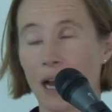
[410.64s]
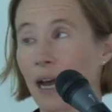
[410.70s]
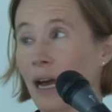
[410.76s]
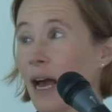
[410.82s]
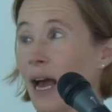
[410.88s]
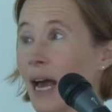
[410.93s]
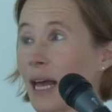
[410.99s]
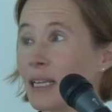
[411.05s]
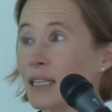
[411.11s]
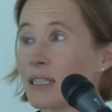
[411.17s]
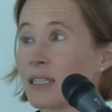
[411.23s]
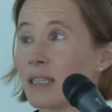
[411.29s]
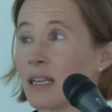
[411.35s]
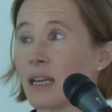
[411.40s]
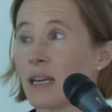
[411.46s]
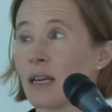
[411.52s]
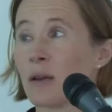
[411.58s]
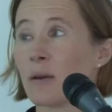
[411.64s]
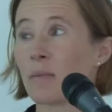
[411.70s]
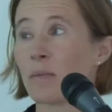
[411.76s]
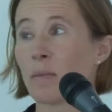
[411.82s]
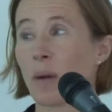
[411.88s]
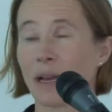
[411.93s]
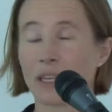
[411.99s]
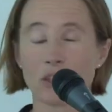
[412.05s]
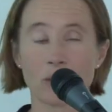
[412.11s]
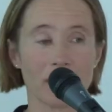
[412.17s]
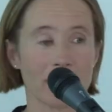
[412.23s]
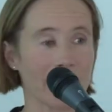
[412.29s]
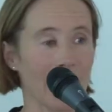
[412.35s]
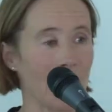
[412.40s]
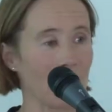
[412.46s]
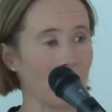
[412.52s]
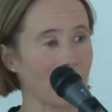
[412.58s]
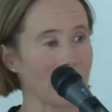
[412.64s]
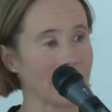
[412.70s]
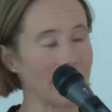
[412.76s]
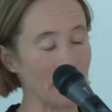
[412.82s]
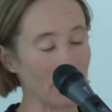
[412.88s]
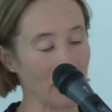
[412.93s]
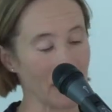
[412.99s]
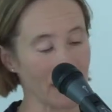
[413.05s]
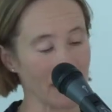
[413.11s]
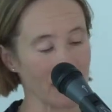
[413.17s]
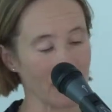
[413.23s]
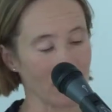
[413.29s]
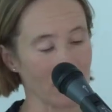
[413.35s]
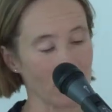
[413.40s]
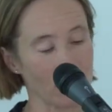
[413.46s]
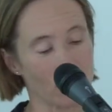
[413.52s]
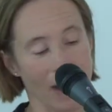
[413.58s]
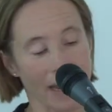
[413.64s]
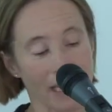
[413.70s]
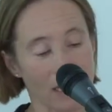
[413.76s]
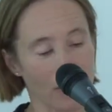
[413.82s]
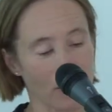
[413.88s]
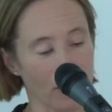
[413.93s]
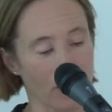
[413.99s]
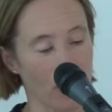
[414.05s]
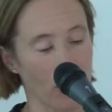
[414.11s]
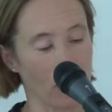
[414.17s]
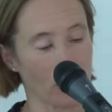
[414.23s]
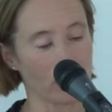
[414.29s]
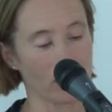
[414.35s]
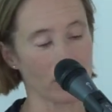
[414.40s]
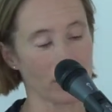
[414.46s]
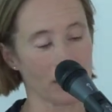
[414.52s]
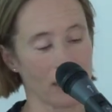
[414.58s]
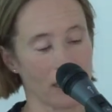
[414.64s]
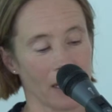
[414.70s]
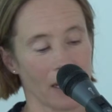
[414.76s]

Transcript: And by doing that, by keeping regular flows